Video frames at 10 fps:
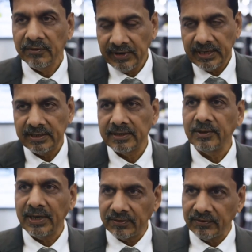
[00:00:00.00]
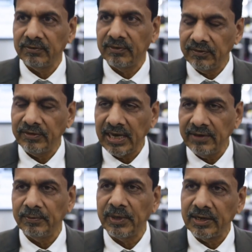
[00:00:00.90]
where, we
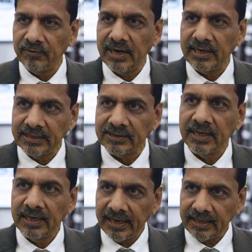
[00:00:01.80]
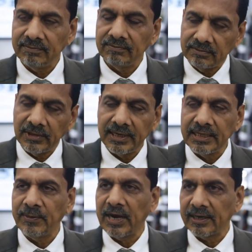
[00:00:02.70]
have a big advantage and lead
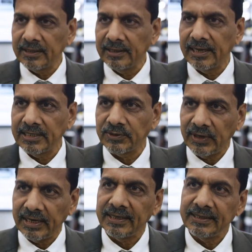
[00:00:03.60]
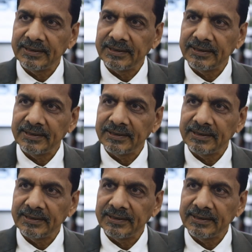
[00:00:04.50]
the market in India as well.